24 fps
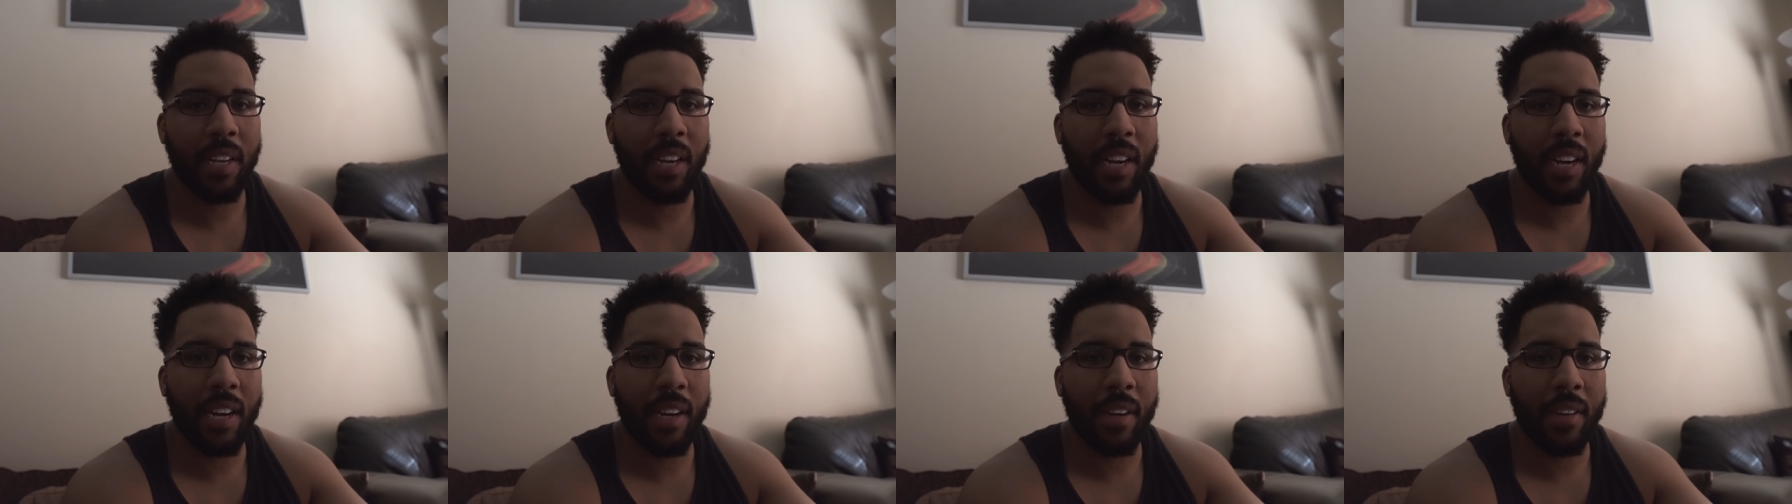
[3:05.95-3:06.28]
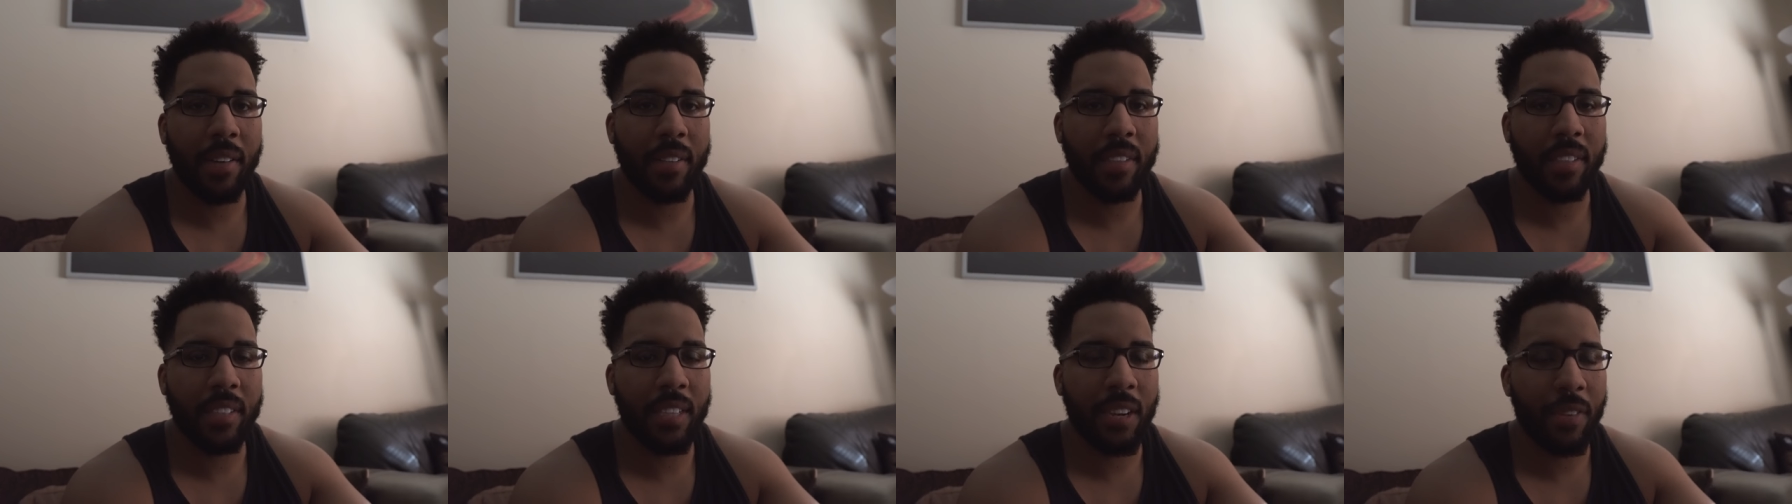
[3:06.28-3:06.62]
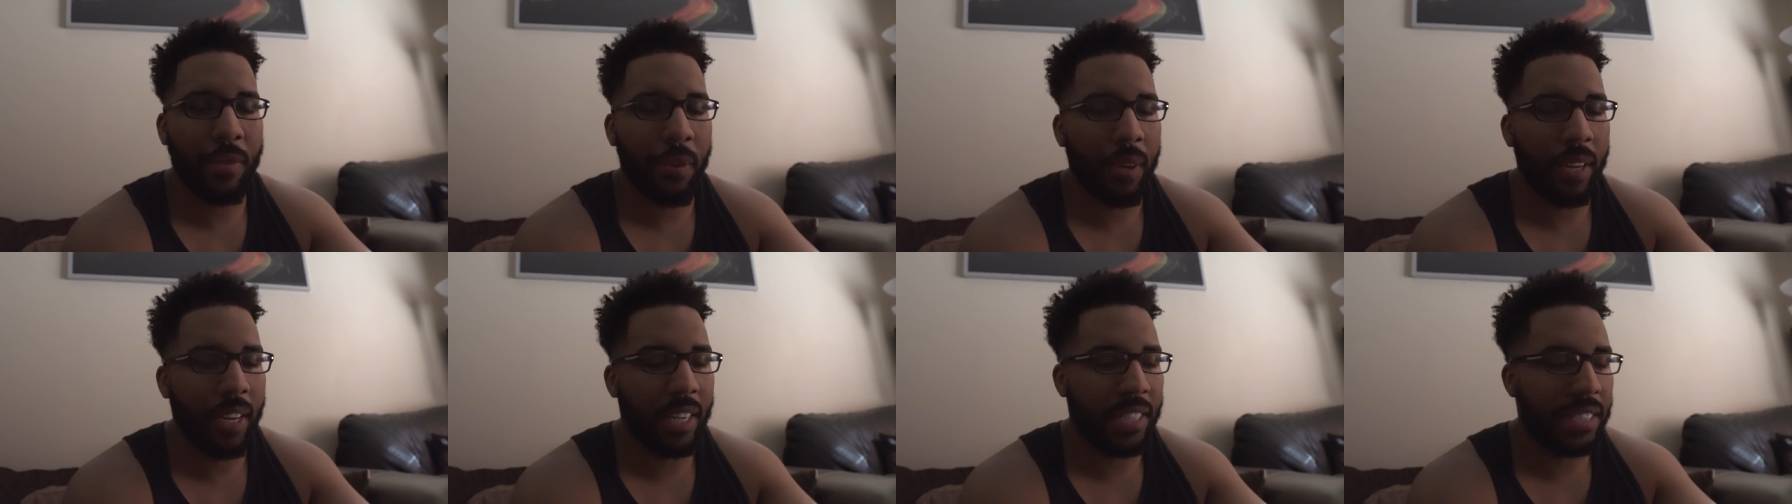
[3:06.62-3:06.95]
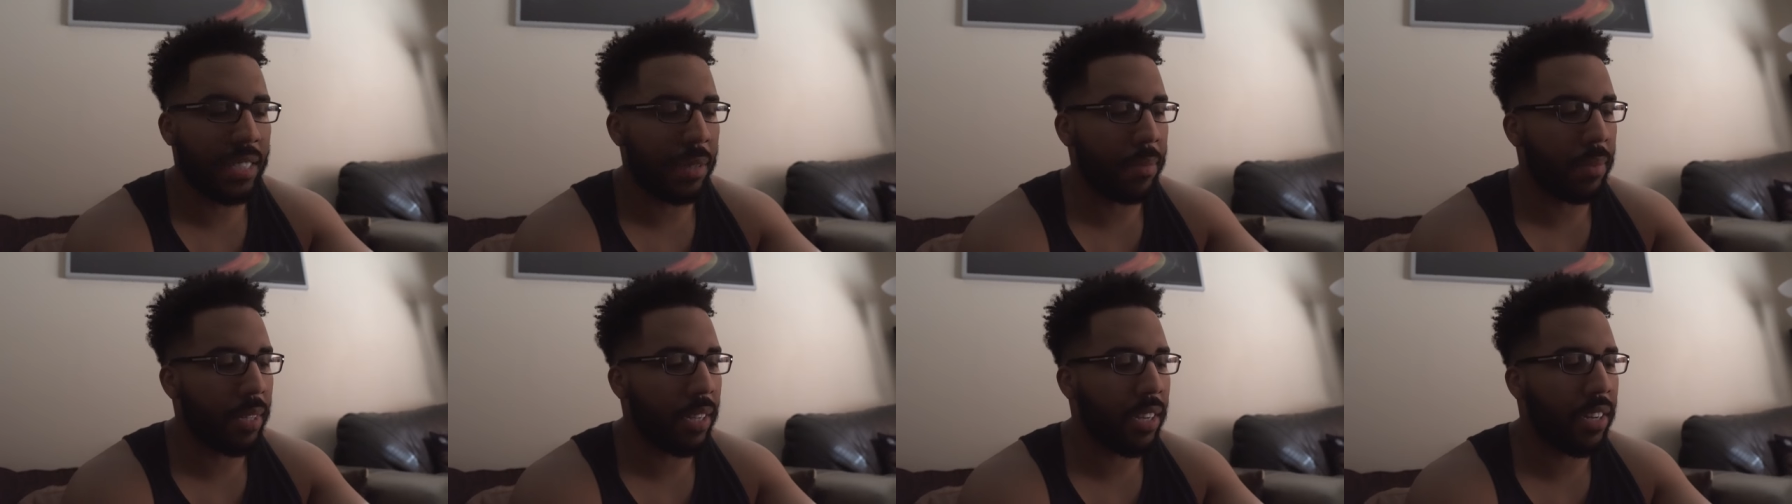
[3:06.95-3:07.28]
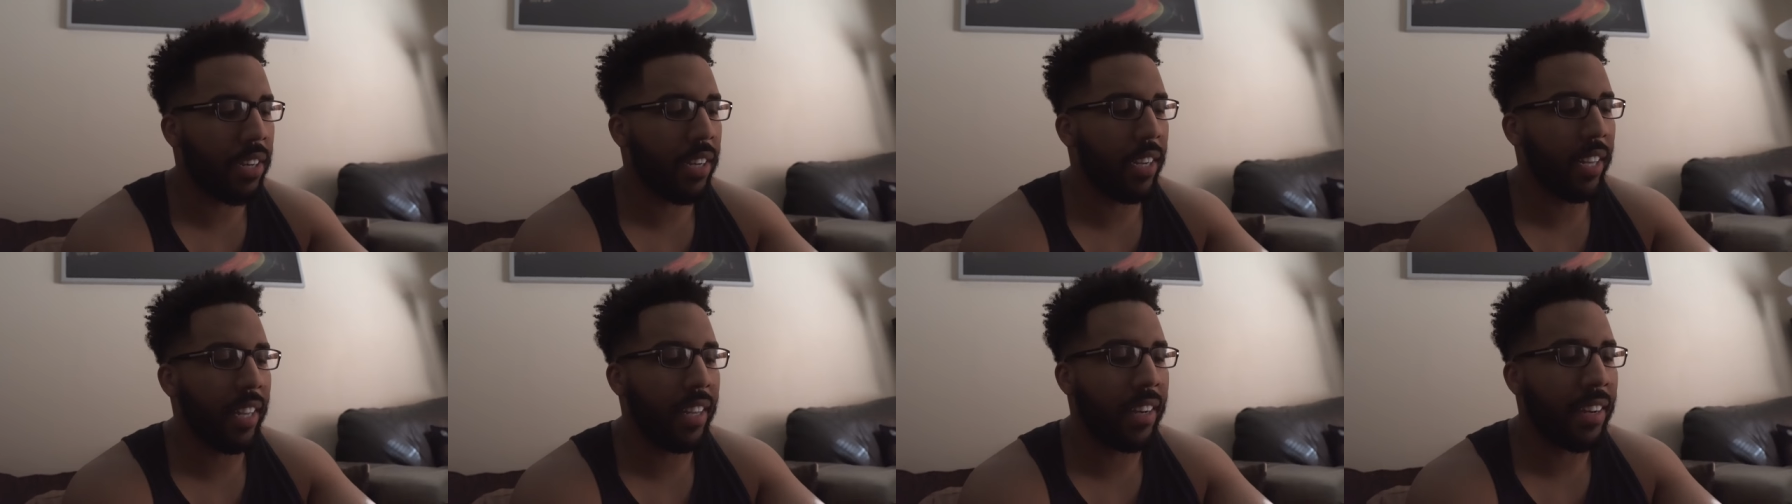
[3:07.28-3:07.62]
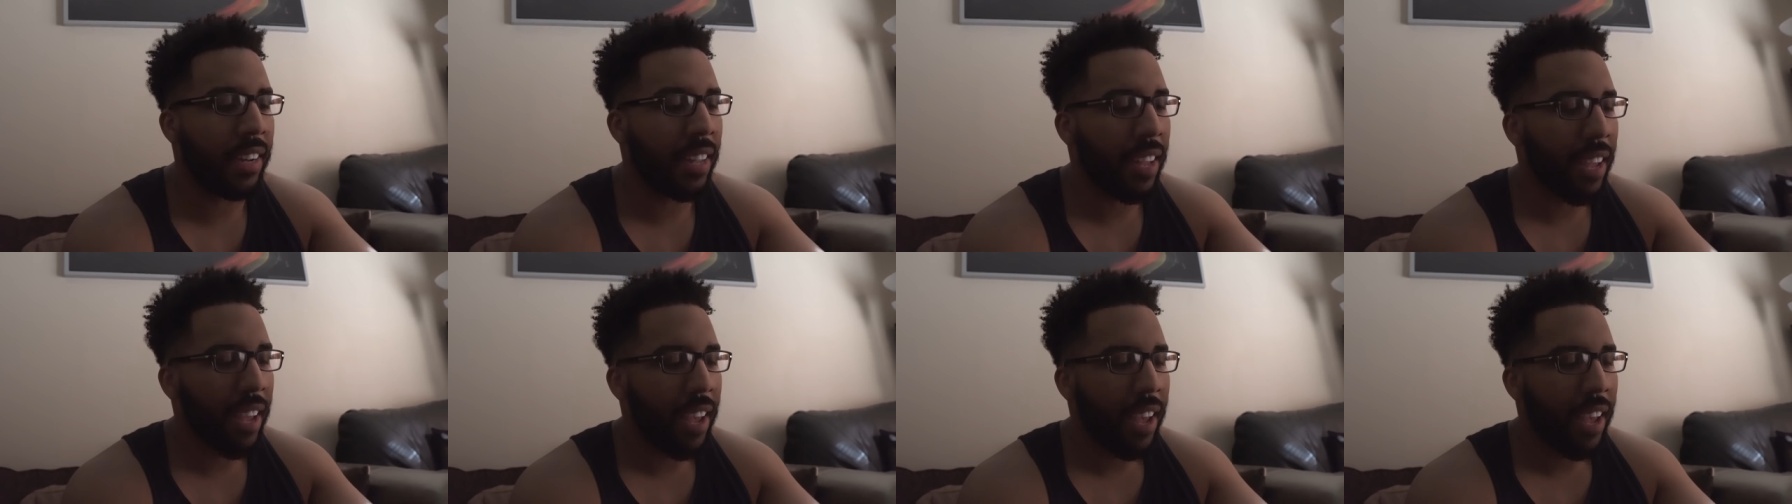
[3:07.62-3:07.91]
uh, see if we can get something cooking.